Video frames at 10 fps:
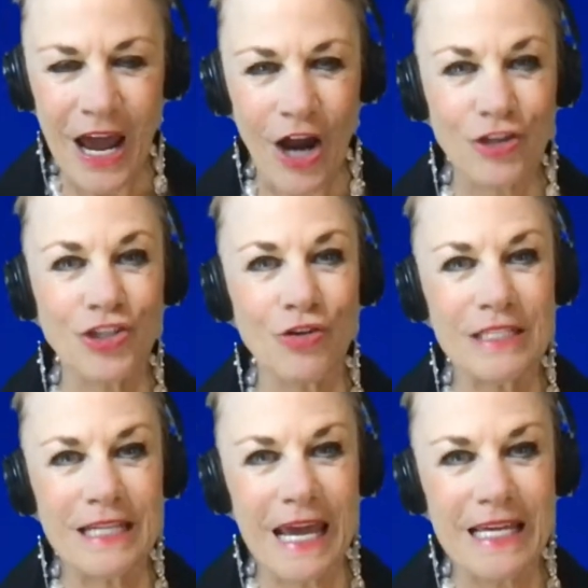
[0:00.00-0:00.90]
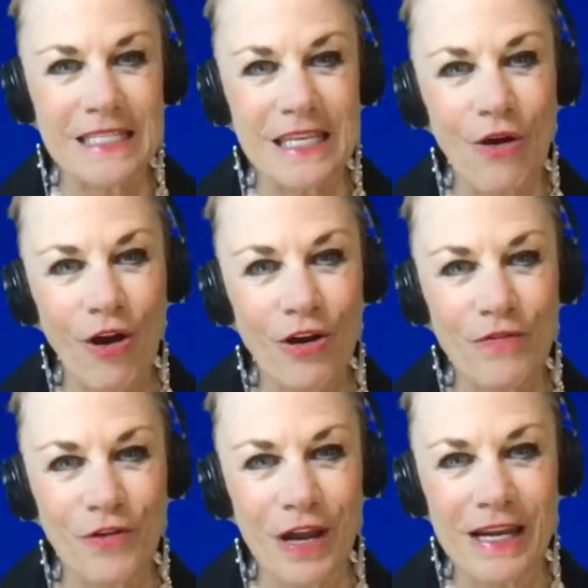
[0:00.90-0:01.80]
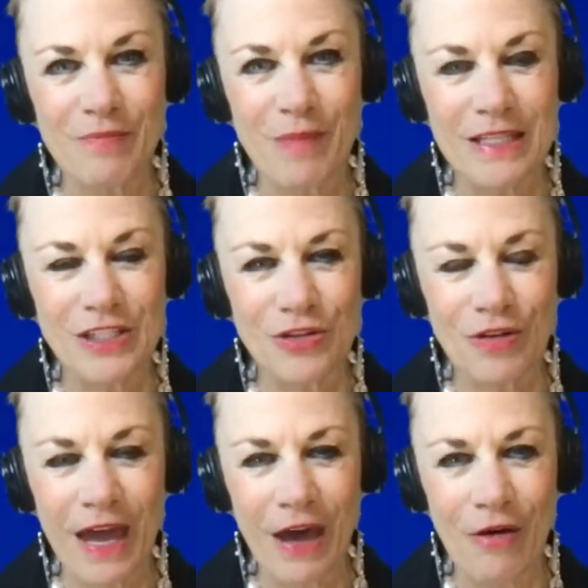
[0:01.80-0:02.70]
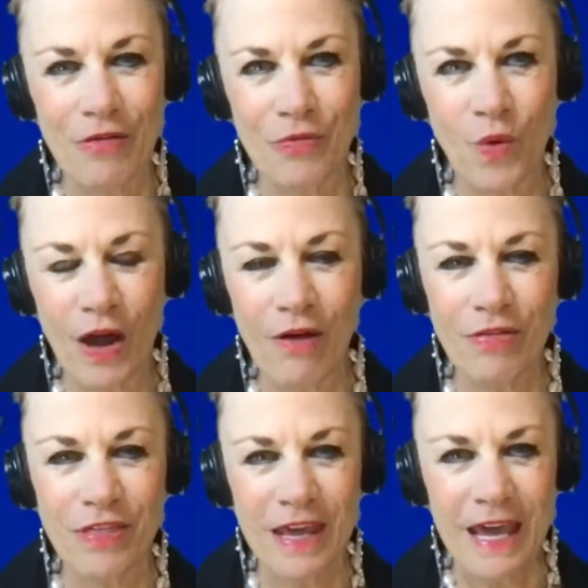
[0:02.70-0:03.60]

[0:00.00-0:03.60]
Our show today is the art of creating mental health wealth,